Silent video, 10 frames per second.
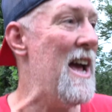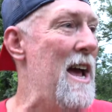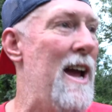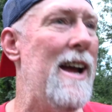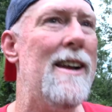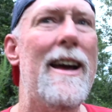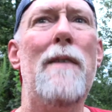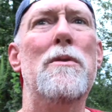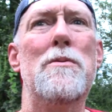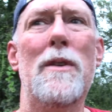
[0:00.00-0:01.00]
And
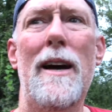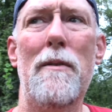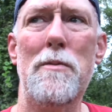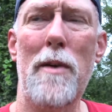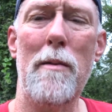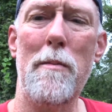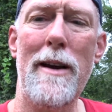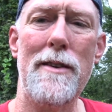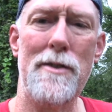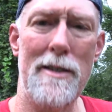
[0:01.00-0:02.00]
that was when I was probably
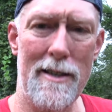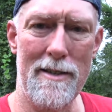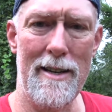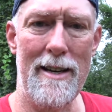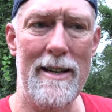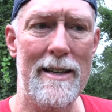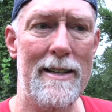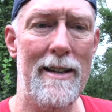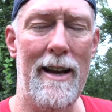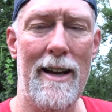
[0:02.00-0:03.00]
about 16.
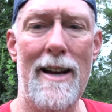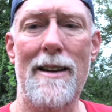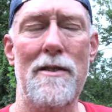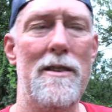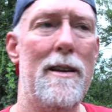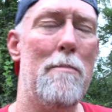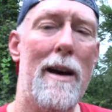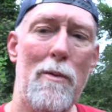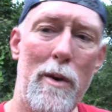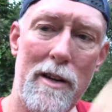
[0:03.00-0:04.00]
And like I said,
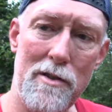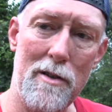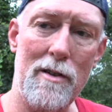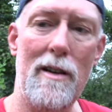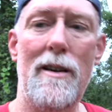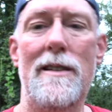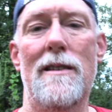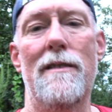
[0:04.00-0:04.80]
about a week or so ago, I turned